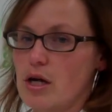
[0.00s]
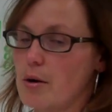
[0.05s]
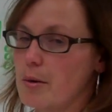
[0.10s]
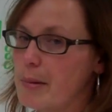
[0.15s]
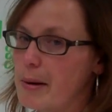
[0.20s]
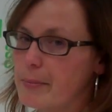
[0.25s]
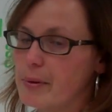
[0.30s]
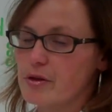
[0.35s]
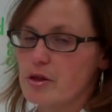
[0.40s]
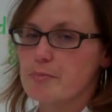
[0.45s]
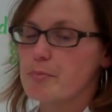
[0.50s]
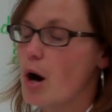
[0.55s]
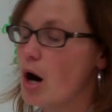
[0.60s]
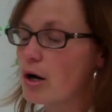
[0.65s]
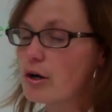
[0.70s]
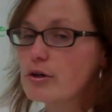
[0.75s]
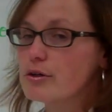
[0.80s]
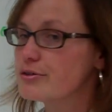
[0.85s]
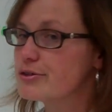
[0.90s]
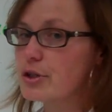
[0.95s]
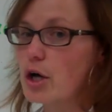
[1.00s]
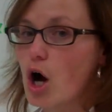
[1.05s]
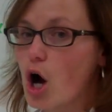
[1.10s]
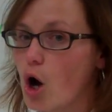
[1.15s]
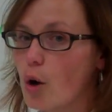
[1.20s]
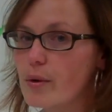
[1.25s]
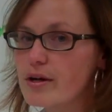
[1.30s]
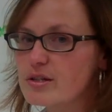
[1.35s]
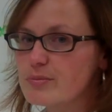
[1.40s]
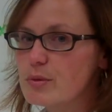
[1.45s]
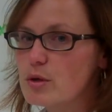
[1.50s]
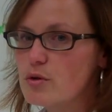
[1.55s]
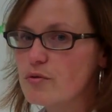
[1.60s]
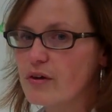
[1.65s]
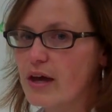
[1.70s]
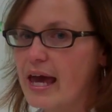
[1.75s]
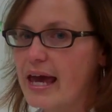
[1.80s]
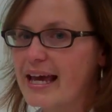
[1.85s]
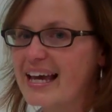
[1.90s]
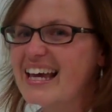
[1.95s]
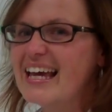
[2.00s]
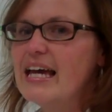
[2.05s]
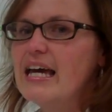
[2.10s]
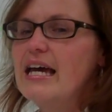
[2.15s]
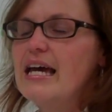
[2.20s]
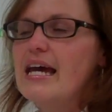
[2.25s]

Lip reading: Now remember, the particles are always moving,